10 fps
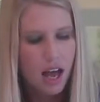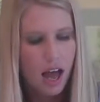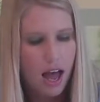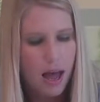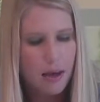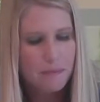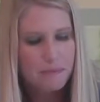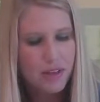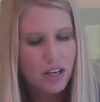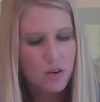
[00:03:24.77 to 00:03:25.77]

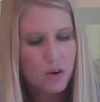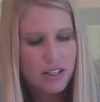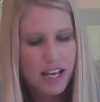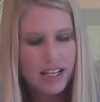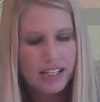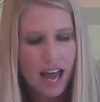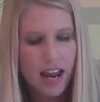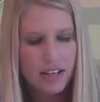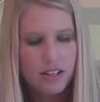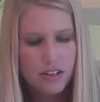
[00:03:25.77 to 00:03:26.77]
And of course, I just
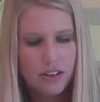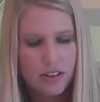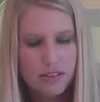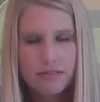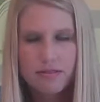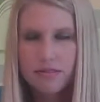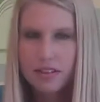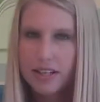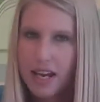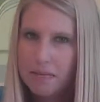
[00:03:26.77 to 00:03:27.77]
added her
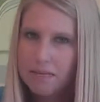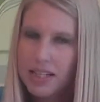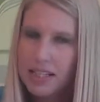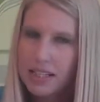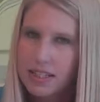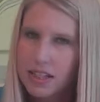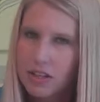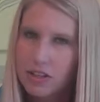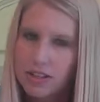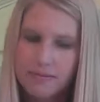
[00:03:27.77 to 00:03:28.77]
name in
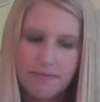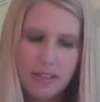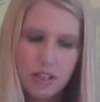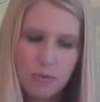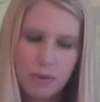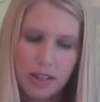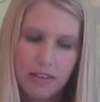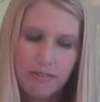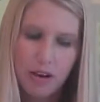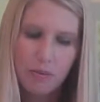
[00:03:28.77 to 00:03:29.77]
stickers. It's a
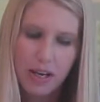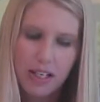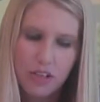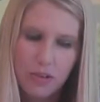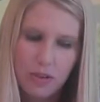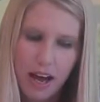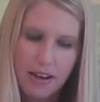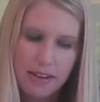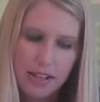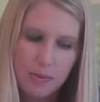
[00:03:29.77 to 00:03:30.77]
really fun way to do
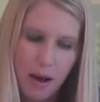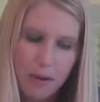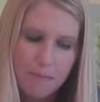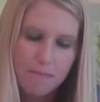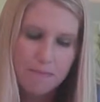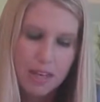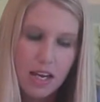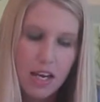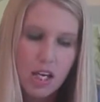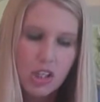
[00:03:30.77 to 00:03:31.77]
that as well.
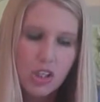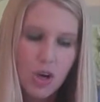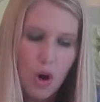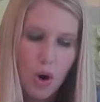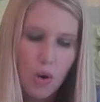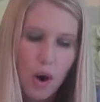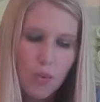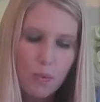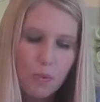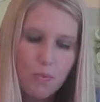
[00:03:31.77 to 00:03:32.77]

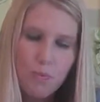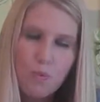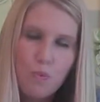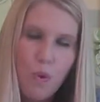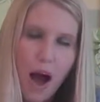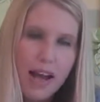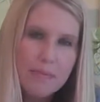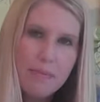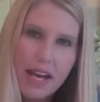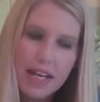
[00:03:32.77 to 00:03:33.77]
So
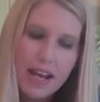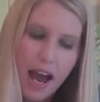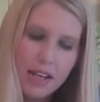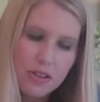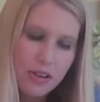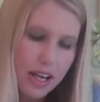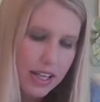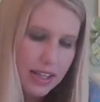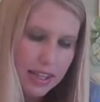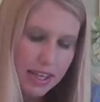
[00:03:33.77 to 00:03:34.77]
I
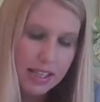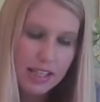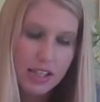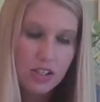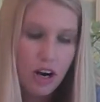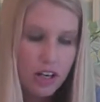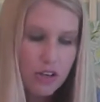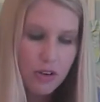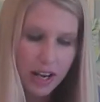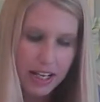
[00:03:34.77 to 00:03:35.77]
created this. I
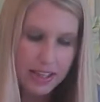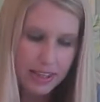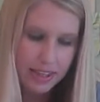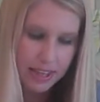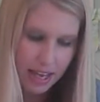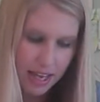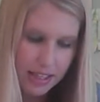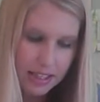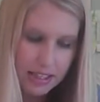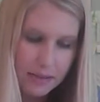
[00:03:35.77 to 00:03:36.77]
started creating
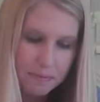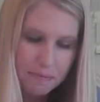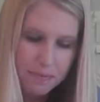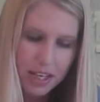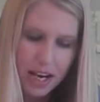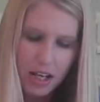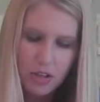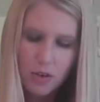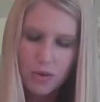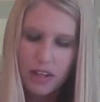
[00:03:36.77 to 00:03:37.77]
this, and I
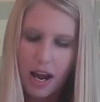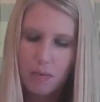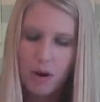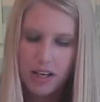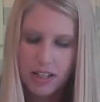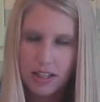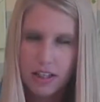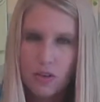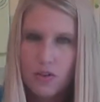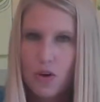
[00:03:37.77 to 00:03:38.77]
knew that I wanted a
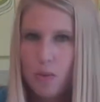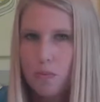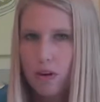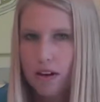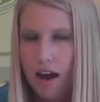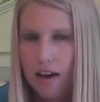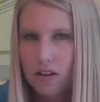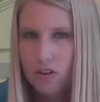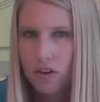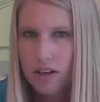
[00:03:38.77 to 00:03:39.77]
little notebook kind
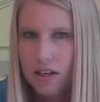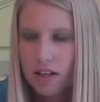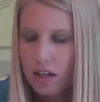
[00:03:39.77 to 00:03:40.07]
of look.